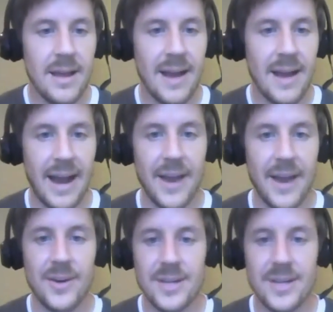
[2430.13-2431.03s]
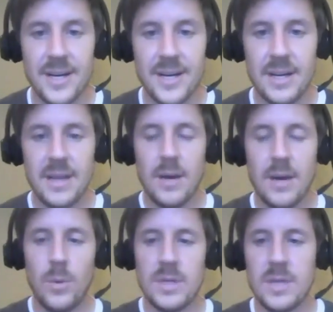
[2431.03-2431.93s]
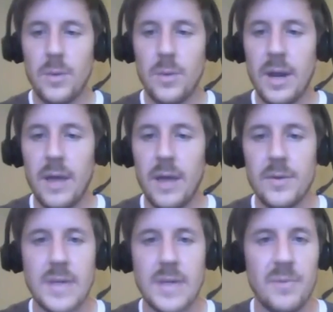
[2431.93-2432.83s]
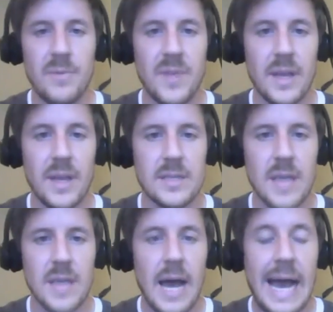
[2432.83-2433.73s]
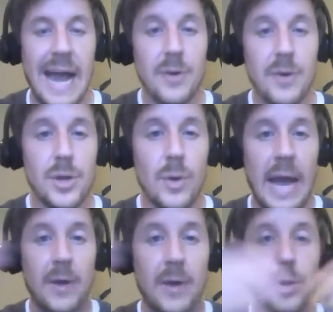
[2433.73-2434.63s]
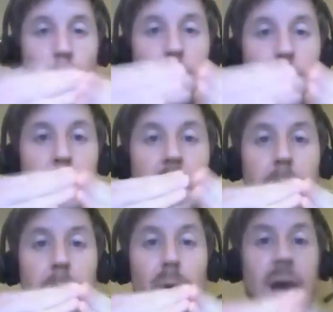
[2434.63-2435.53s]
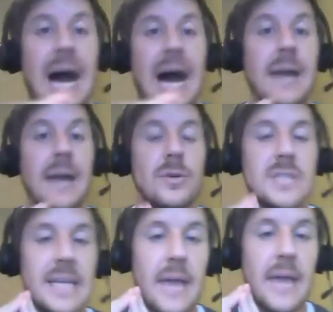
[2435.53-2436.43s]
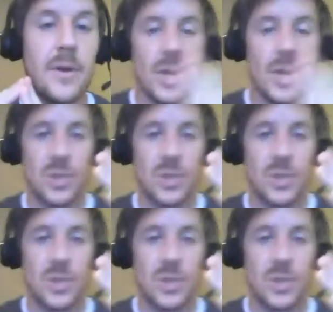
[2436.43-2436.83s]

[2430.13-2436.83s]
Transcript: Iron. Good. What uh, what other type of things? how do you how do you uh, put iron together.